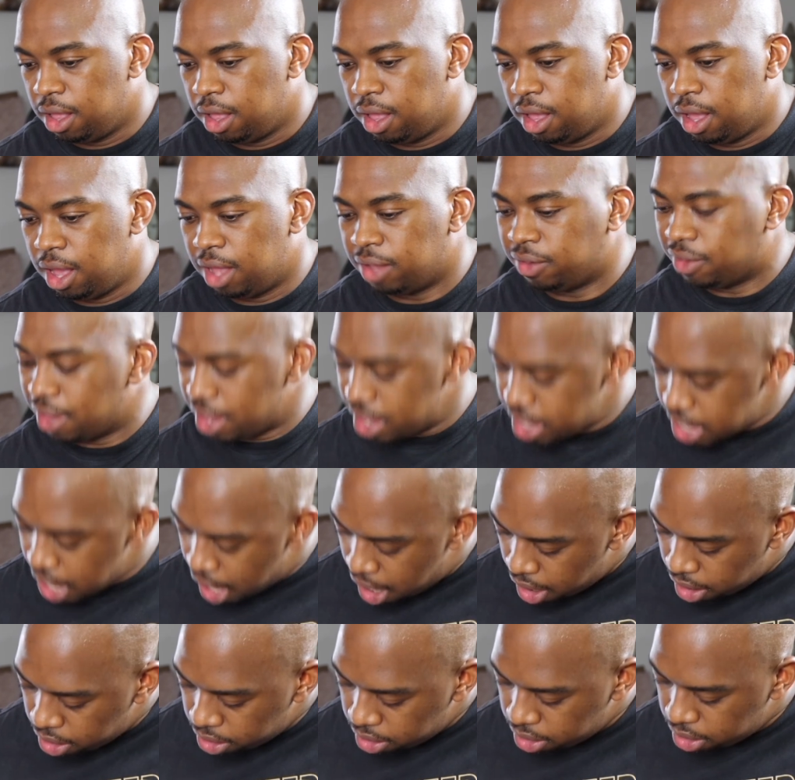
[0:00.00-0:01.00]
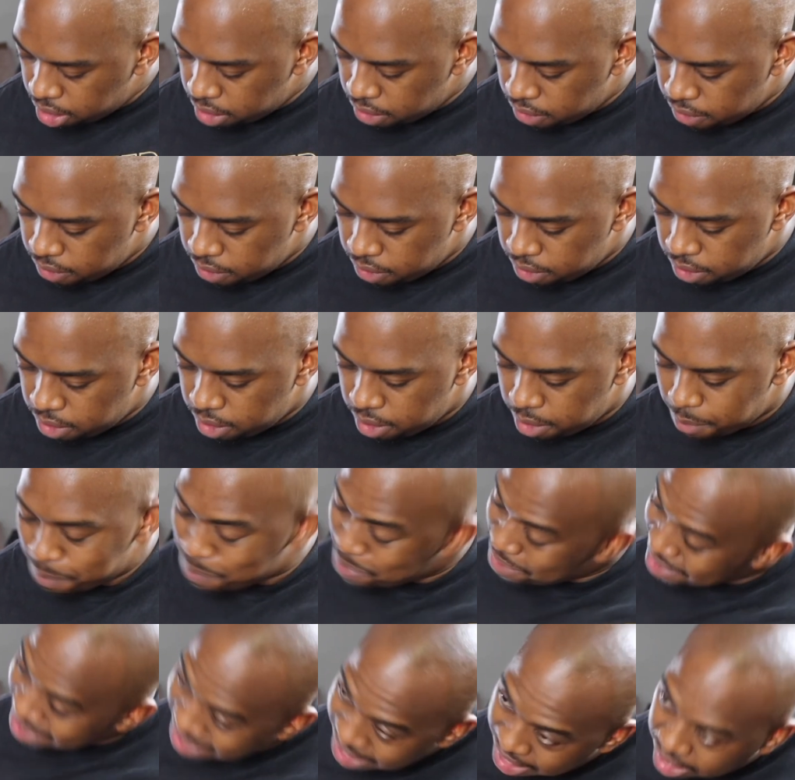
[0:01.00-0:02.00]
as a young
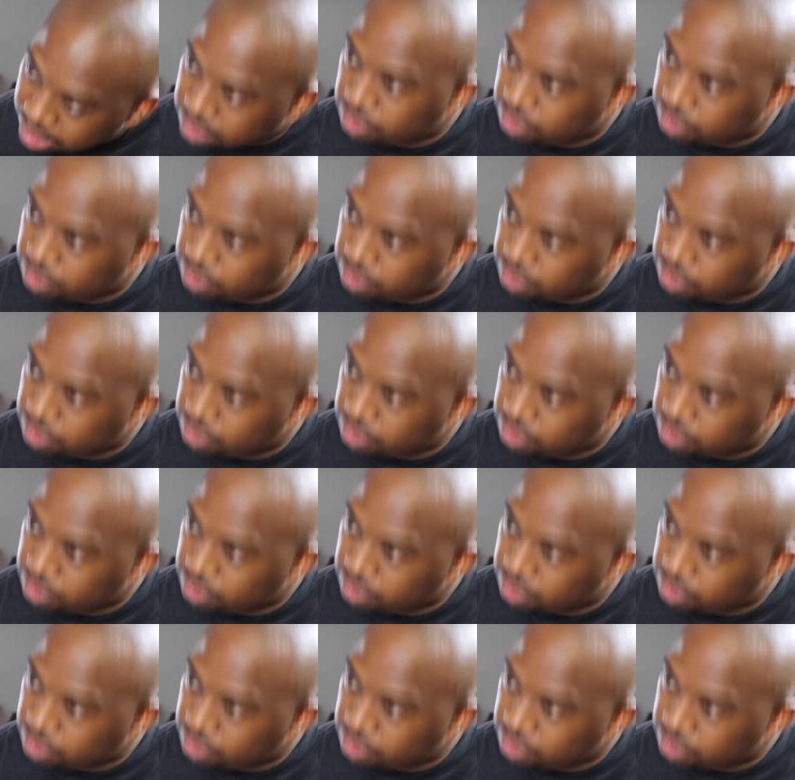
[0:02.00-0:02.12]
black